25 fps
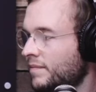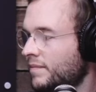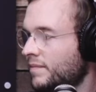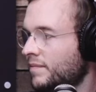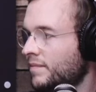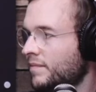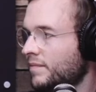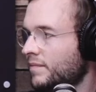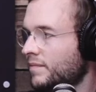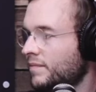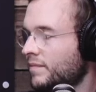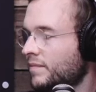
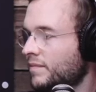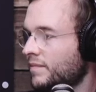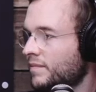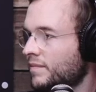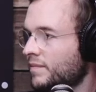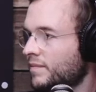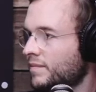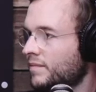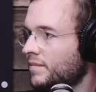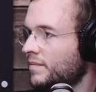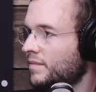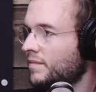
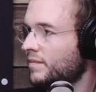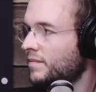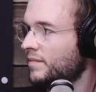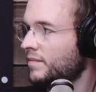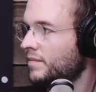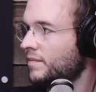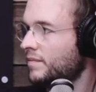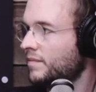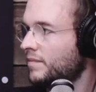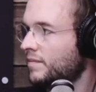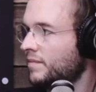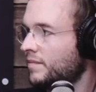
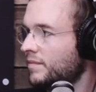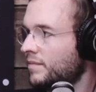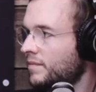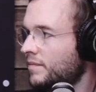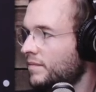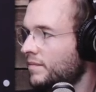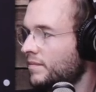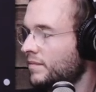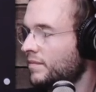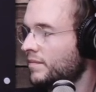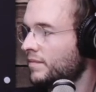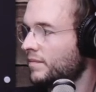
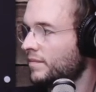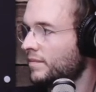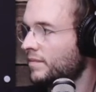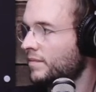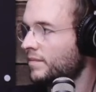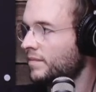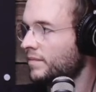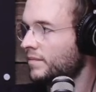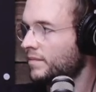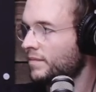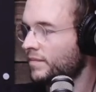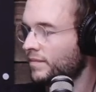
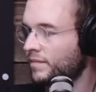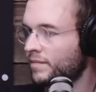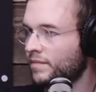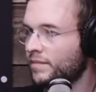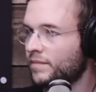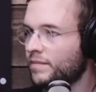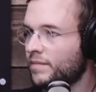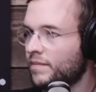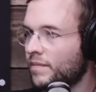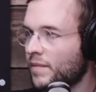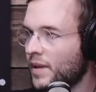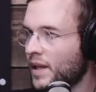
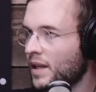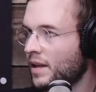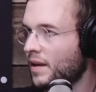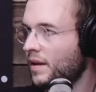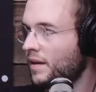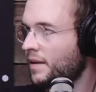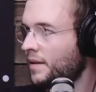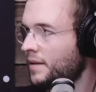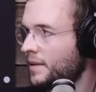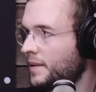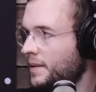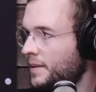
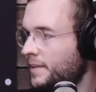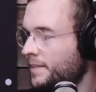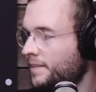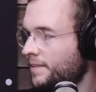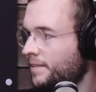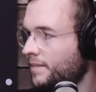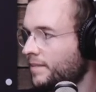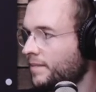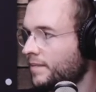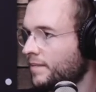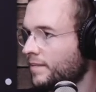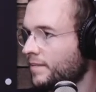
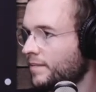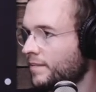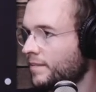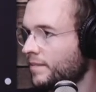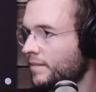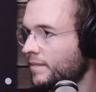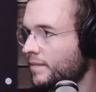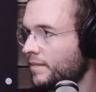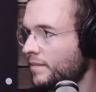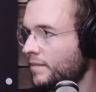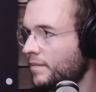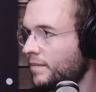
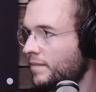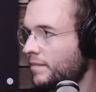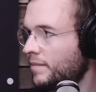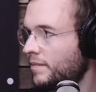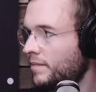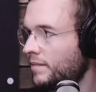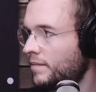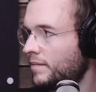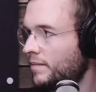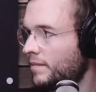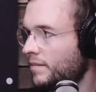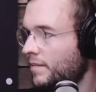
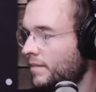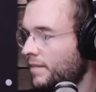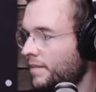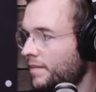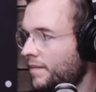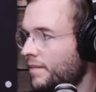No words are spoken by the person on screen.